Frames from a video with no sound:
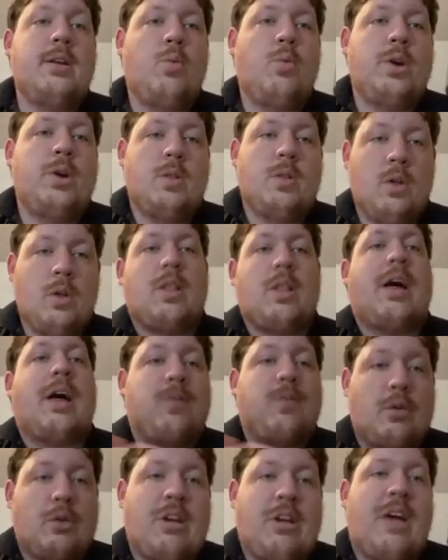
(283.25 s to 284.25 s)
when it looked
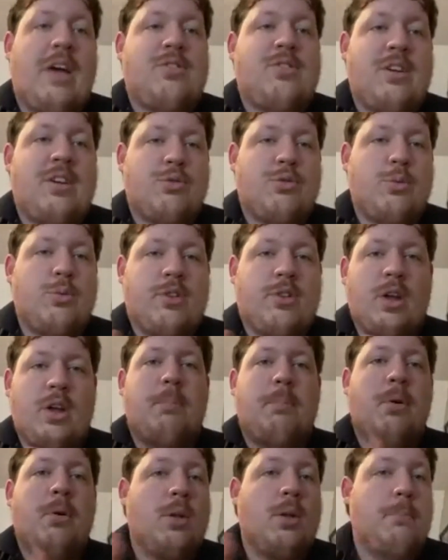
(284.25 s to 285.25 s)
like Forsyth Central was
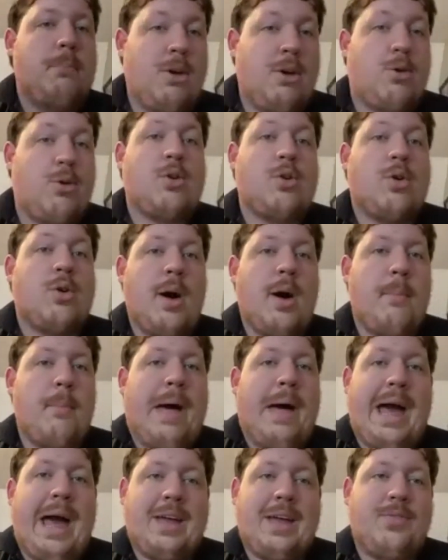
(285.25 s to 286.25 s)
going to pull a miracle
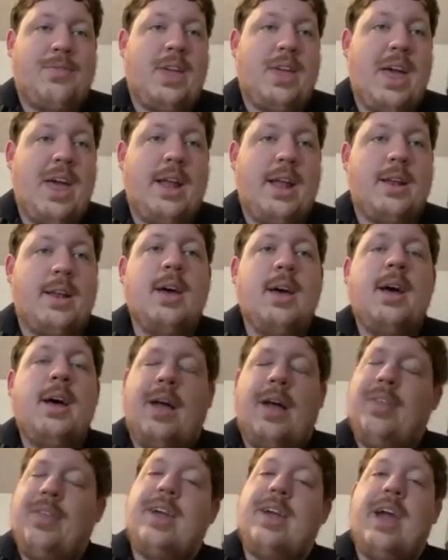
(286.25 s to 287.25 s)
comeback at the end.
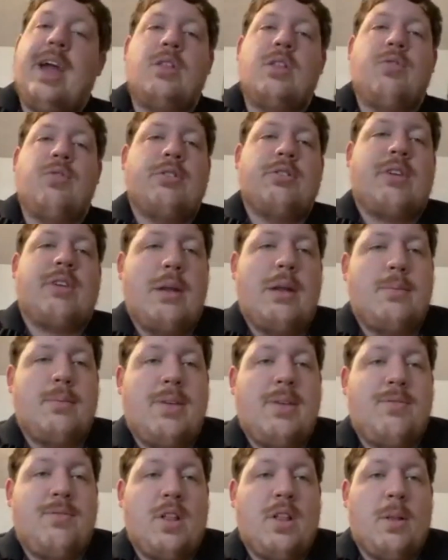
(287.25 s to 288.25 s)
I think Gainesville's got to
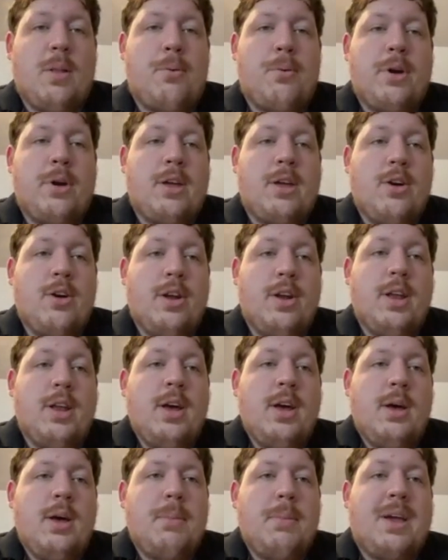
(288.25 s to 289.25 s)
be feeling pretty good
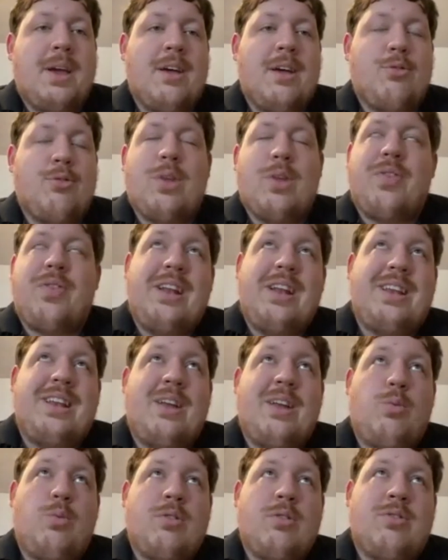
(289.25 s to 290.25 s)
because what they
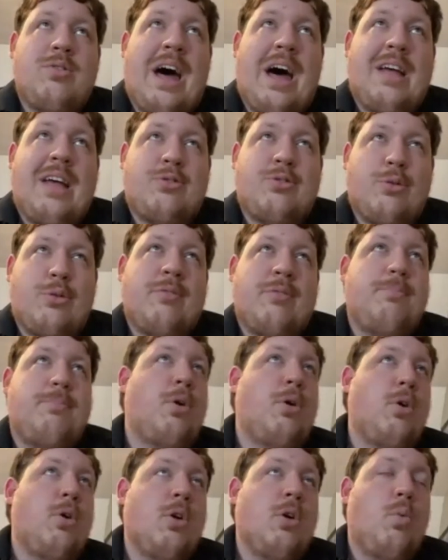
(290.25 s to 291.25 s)
did was not sort of
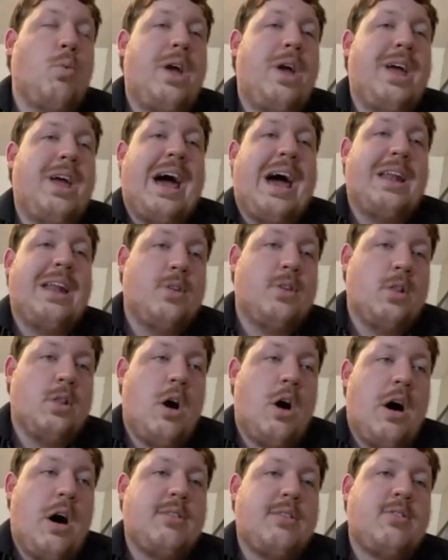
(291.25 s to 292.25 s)
pull a win out of a
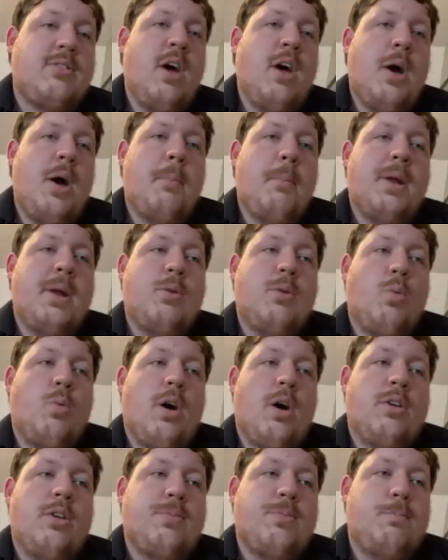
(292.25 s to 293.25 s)
loss, but it
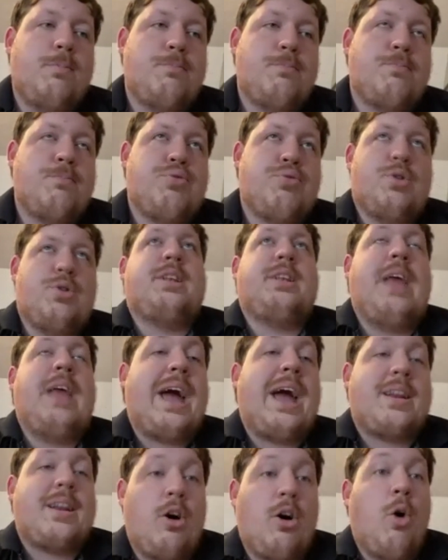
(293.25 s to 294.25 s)
was
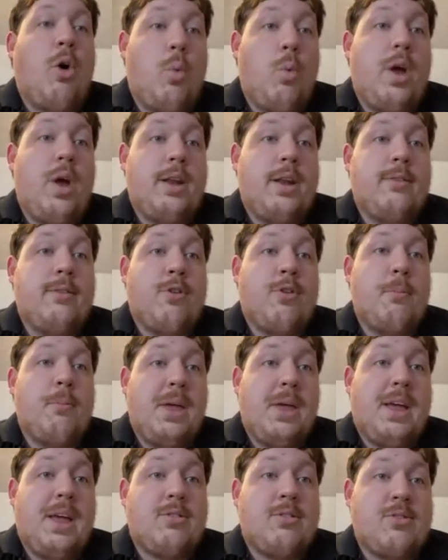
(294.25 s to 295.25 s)
protect a win from
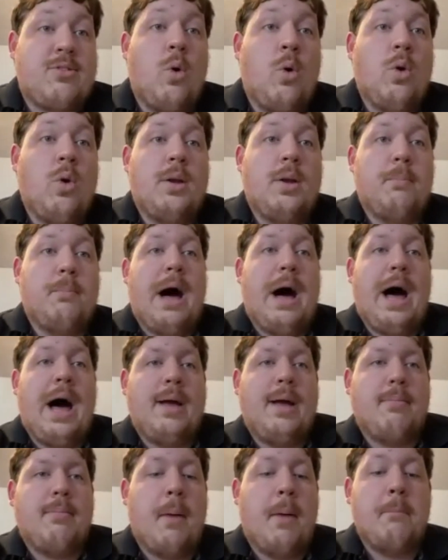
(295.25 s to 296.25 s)
being stolen
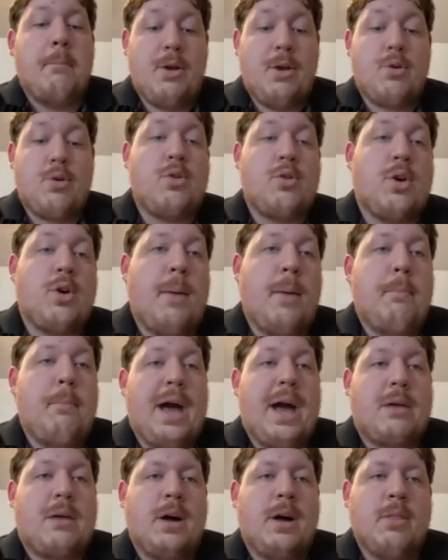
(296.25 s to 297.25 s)
by a miracle
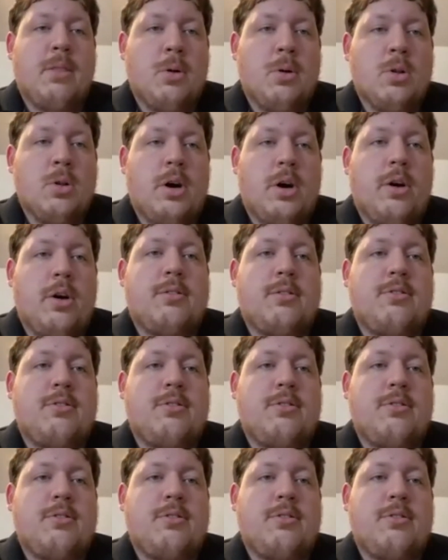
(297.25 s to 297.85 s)
comeback by the Bulldogs.